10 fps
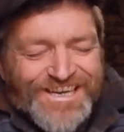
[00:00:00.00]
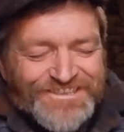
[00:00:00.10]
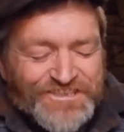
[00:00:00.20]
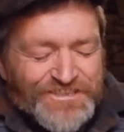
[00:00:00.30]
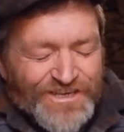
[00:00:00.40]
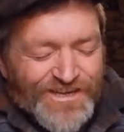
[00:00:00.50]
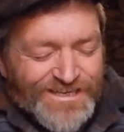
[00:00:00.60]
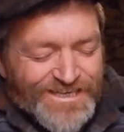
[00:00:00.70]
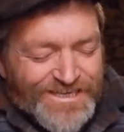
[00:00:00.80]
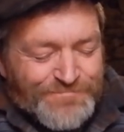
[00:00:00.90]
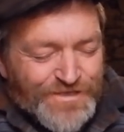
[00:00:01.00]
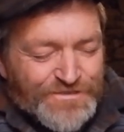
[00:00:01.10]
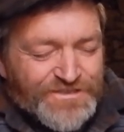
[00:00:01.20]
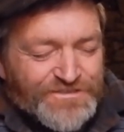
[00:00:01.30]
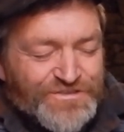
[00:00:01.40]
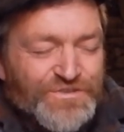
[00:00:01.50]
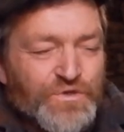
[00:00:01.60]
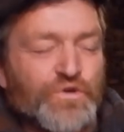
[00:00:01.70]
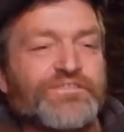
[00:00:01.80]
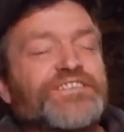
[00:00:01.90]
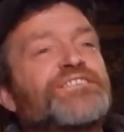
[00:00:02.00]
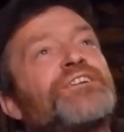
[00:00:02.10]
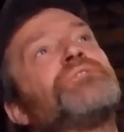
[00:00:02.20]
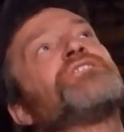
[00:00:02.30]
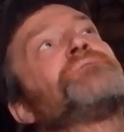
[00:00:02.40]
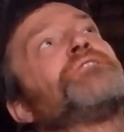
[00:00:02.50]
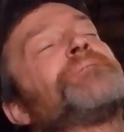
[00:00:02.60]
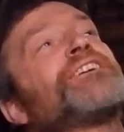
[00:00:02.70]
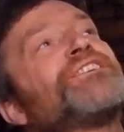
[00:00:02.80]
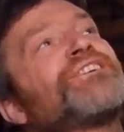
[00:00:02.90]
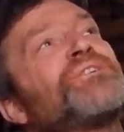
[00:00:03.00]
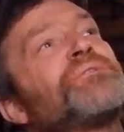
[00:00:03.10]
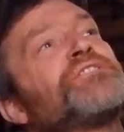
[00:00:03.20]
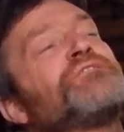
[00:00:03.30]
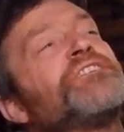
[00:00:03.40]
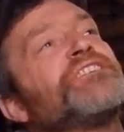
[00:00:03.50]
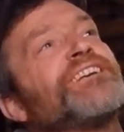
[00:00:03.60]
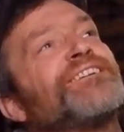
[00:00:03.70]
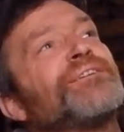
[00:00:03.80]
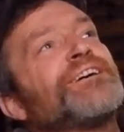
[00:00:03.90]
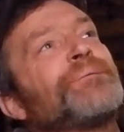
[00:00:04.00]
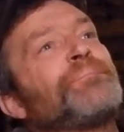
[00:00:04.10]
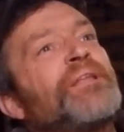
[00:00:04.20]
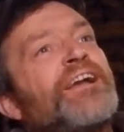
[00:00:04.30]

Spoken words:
it's a slightly amusing story. So, what am I going to call this video?